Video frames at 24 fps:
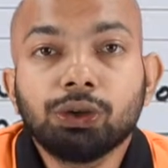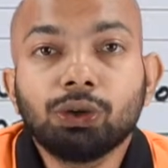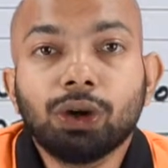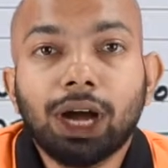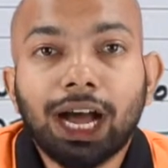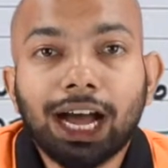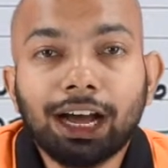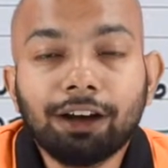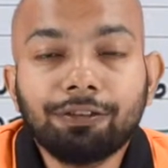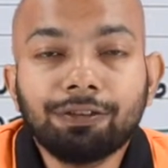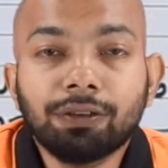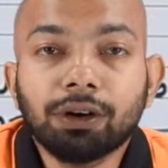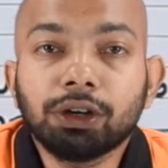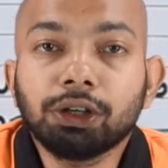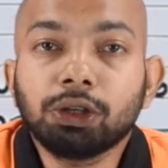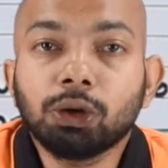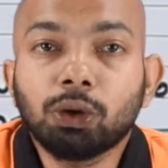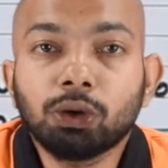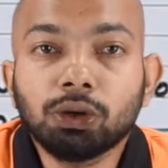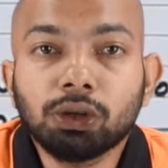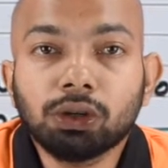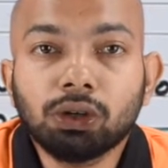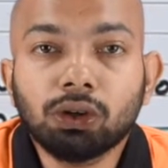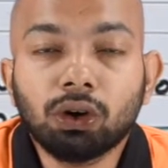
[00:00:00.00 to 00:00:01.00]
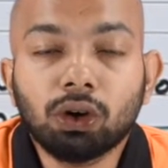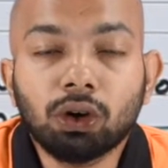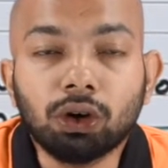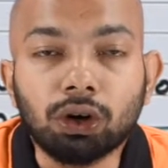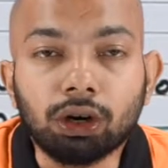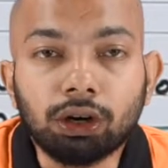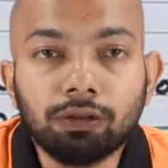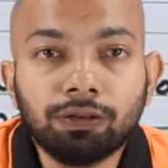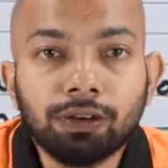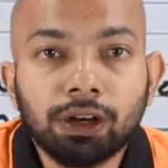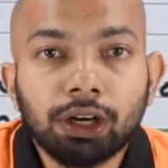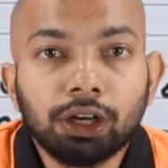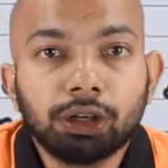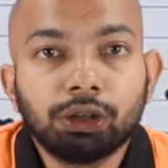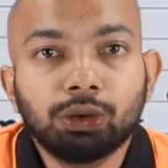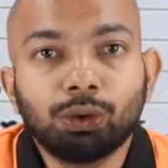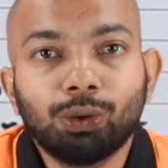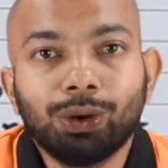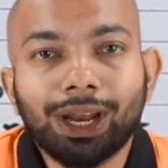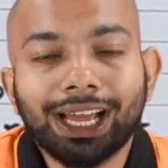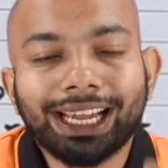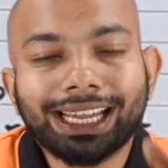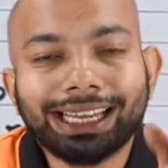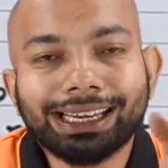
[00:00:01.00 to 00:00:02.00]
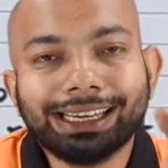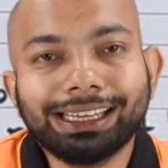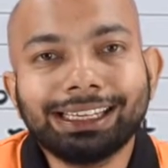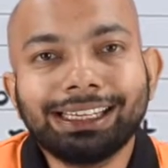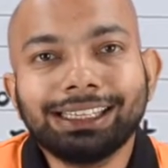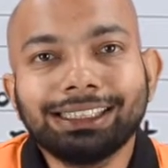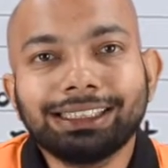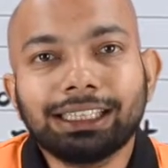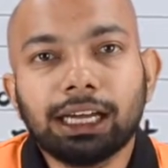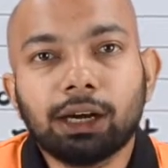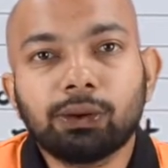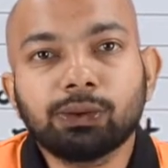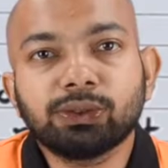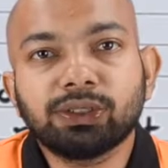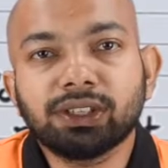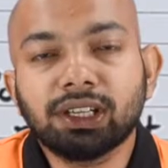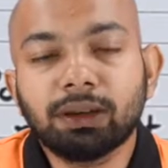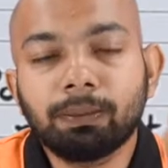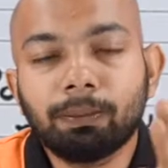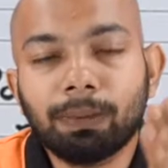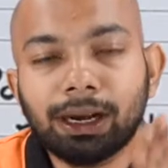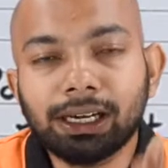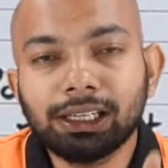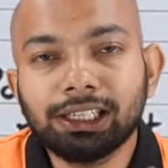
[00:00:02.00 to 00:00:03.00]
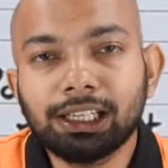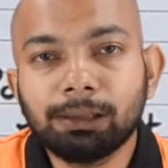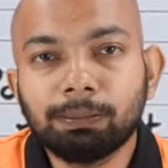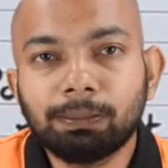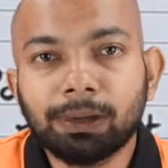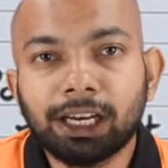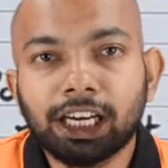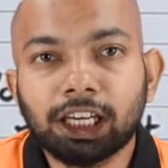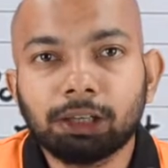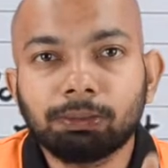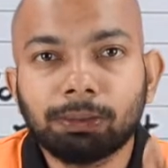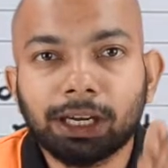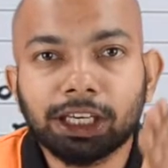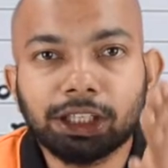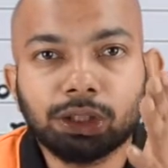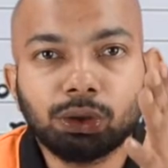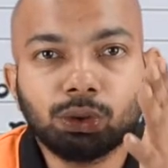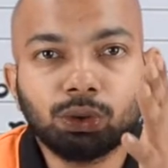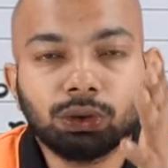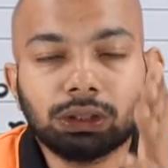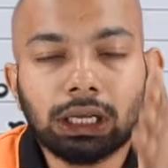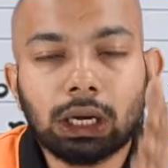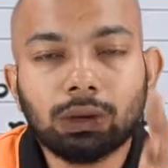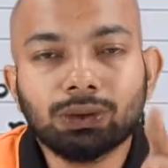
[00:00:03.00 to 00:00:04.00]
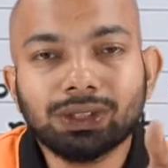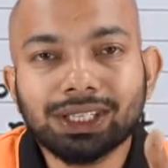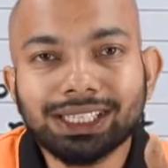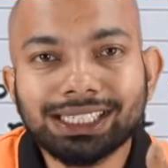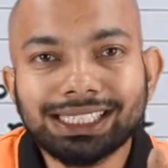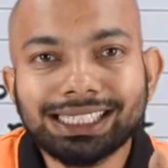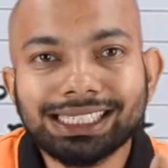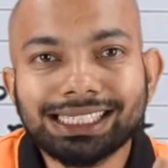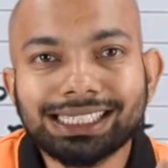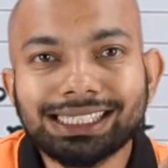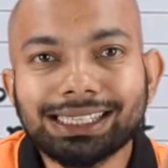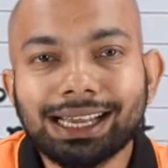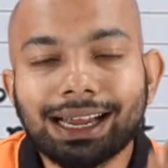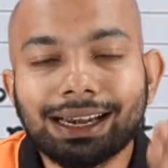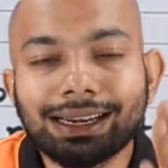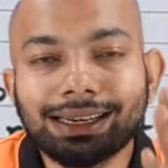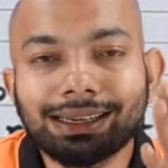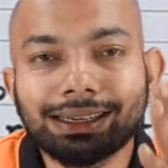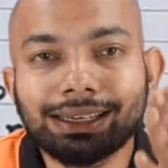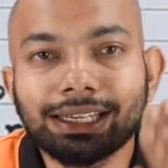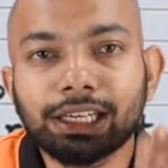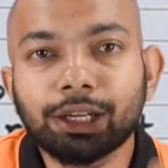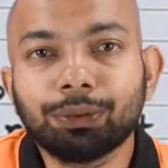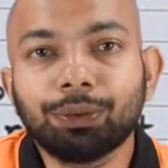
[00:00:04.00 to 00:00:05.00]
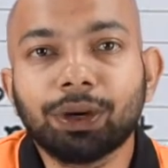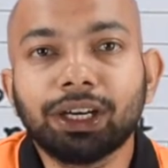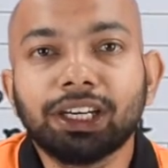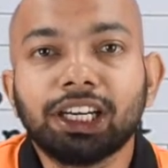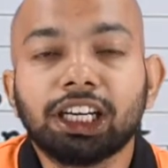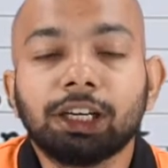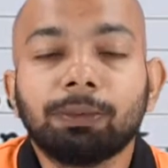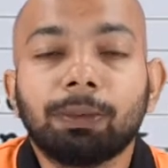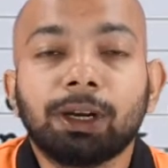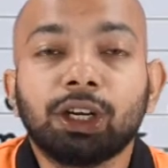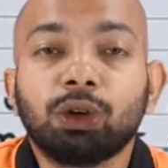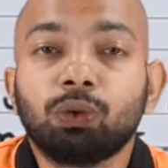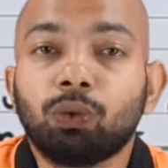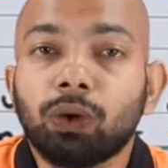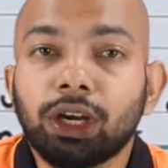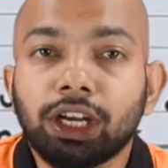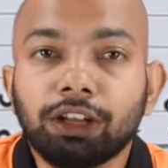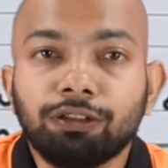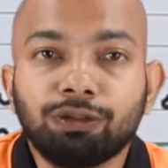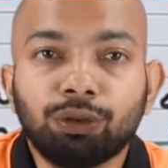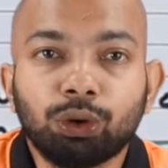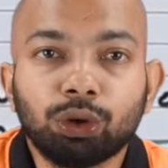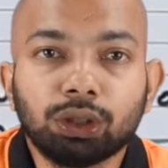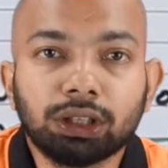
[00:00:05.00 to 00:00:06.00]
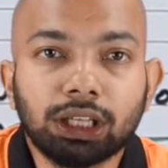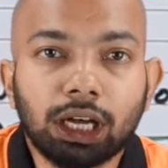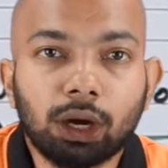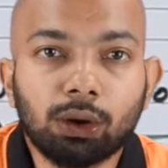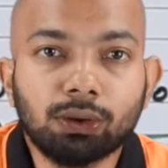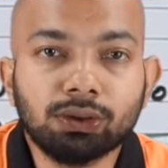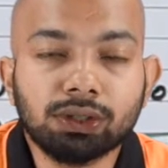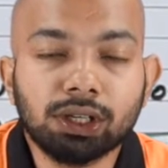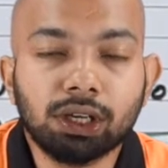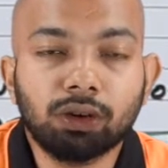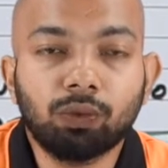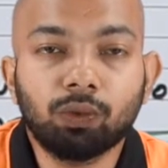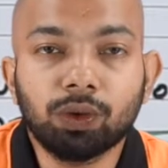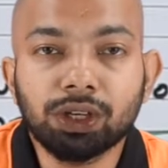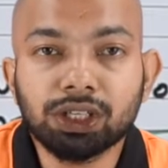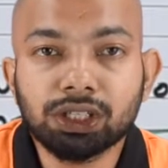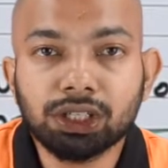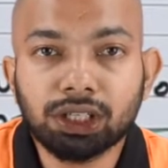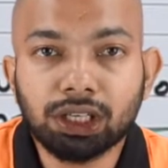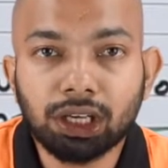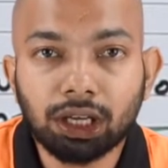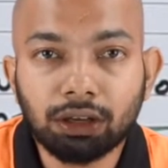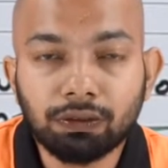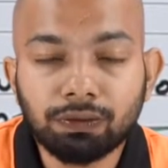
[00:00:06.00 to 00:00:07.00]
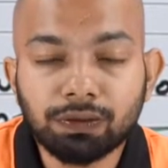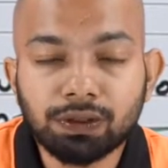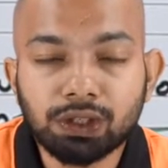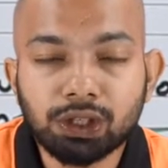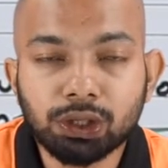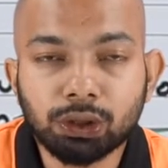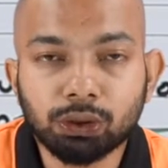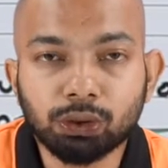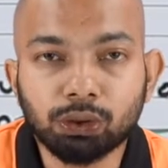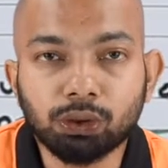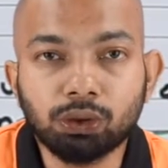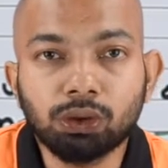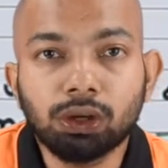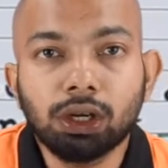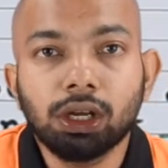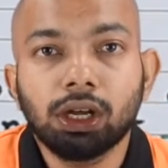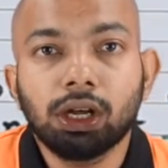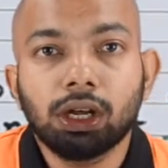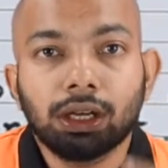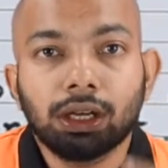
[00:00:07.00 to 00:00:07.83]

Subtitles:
you have a total of 2,80,000 multiplied by 2,600 divided by 24,000, which gives you,